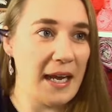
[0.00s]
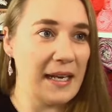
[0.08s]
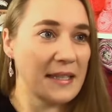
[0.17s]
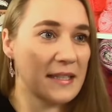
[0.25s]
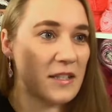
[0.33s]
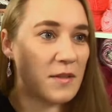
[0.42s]

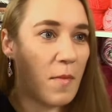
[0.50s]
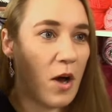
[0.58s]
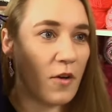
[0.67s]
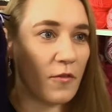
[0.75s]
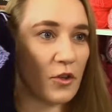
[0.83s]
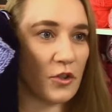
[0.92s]
and it's a
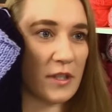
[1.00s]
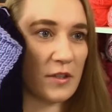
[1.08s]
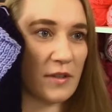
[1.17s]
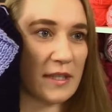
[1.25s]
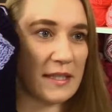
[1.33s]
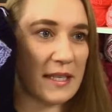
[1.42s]
small version
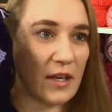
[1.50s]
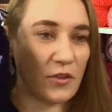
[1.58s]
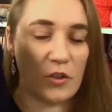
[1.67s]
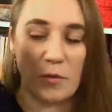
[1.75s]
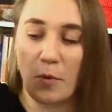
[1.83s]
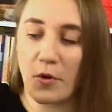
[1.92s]
as you can tell
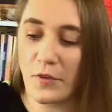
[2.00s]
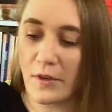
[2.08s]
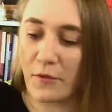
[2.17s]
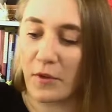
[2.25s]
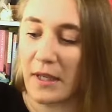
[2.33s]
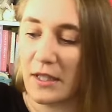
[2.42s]
so it's
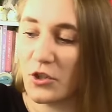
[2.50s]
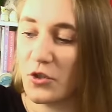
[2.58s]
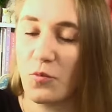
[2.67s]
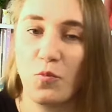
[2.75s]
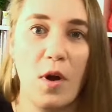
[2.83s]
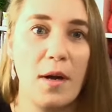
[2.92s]
perfect for like
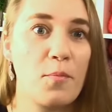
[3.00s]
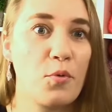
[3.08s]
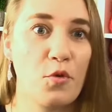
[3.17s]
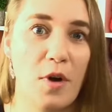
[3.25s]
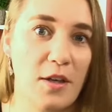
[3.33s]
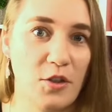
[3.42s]
just one
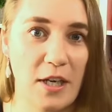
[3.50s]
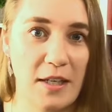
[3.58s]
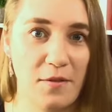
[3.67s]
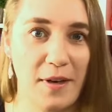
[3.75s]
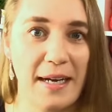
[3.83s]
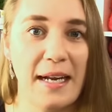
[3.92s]
project,
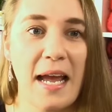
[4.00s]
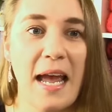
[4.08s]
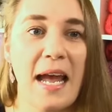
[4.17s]
right?